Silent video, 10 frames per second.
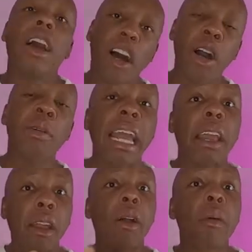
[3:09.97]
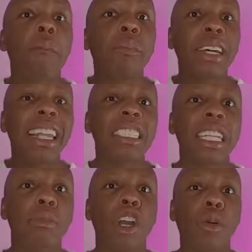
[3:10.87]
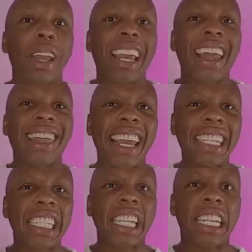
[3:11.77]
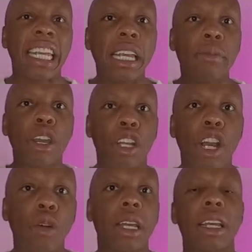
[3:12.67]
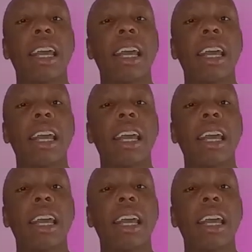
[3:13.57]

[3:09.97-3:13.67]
Okay, but let's keep going. Let's keep going.